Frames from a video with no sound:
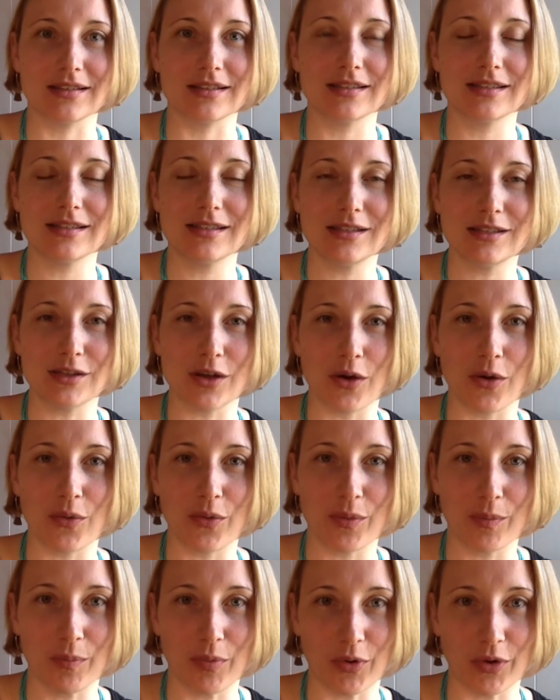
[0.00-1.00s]
it's so
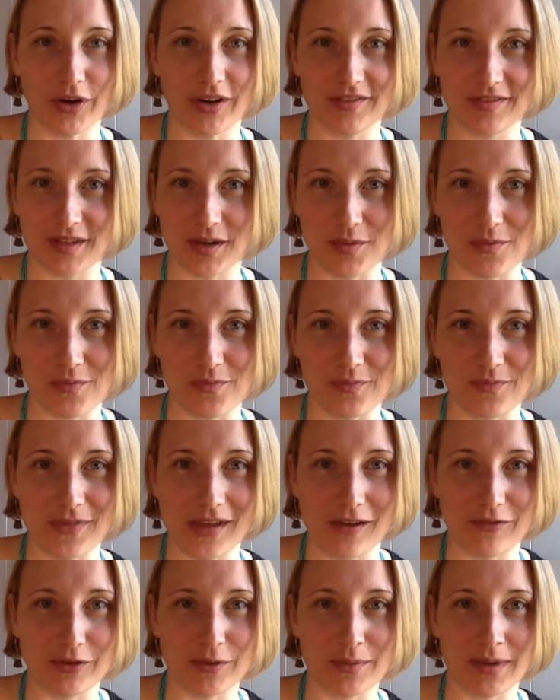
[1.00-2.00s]
important that
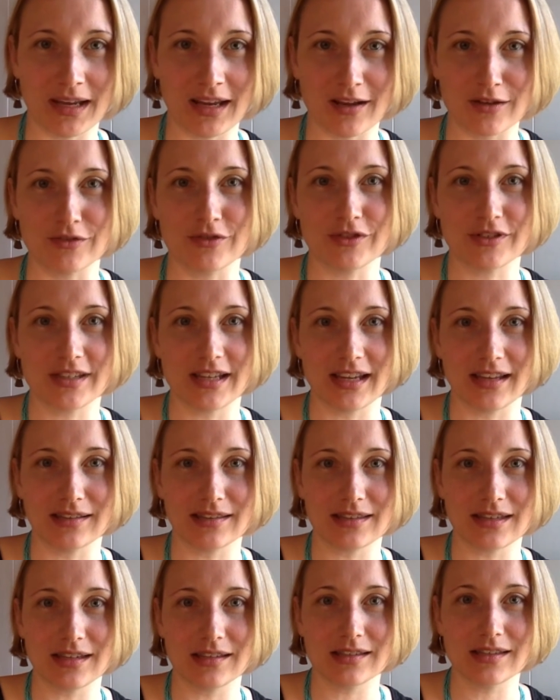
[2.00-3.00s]
everybody understands
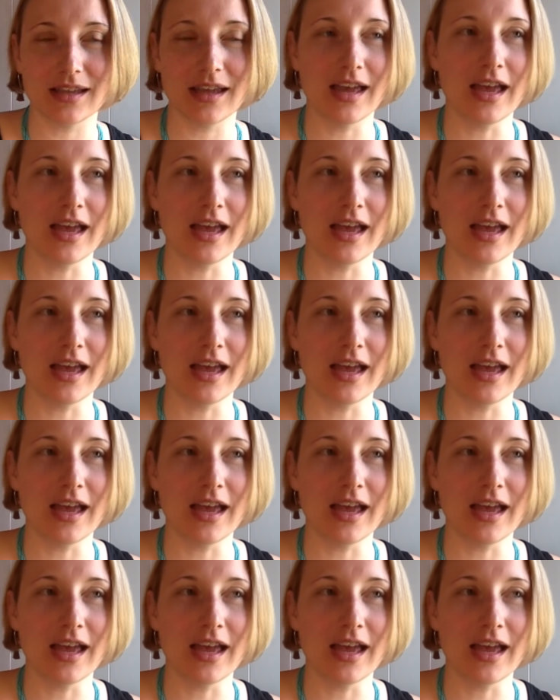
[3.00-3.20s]
this.